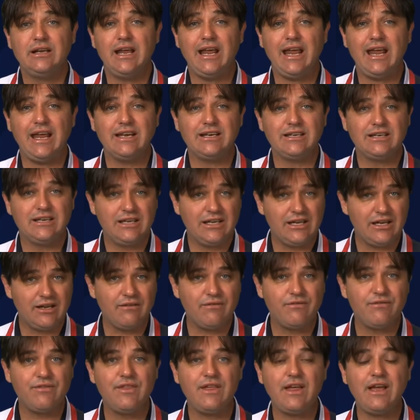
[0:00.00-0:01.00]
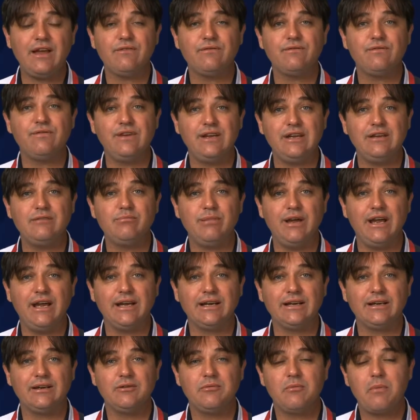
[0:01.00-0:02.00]
and give that
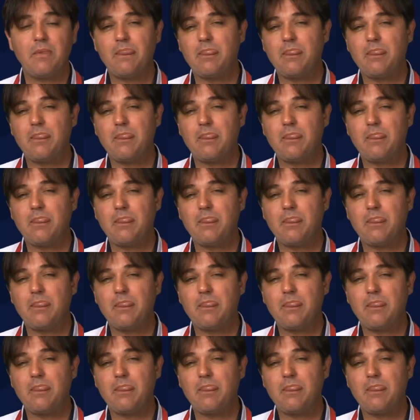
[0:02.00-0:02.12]
feedback.